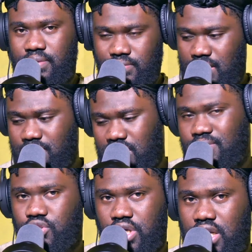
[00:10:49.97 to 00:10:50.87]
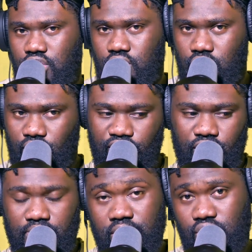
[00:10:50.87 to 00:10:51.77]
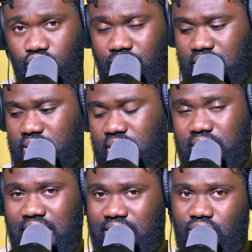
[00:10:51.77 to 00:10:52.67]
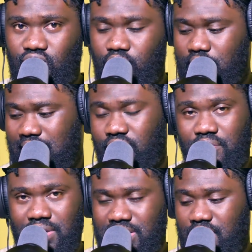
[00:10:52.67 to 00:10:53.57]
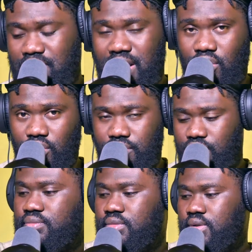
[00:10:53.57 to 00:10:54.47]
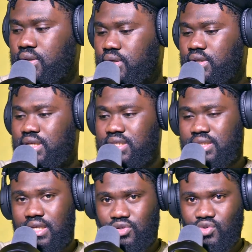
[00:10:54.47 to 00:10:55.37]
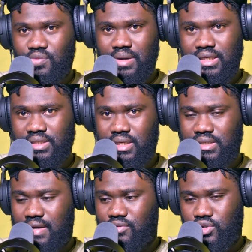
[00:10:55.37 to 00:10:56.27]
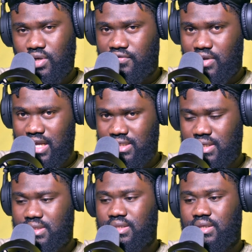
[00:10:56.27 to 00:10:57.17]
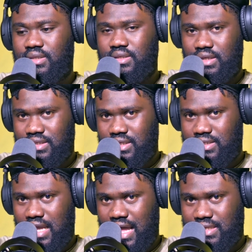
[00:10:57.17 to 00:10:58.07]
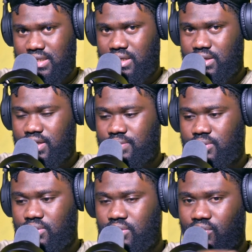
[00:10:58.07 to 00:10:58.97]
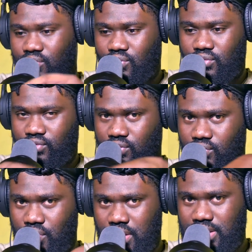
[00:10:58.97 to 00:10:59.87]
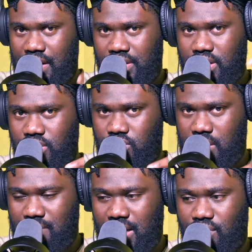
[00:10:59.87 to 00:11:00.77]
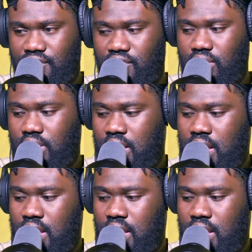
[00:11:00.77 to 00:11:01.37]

let me try and show you from the Zoom H6. I just hope I don't mess up my audio. This is the Zoom H6. I'm not sure if you guys can see it. This is the XLR cable going directly into the microphone,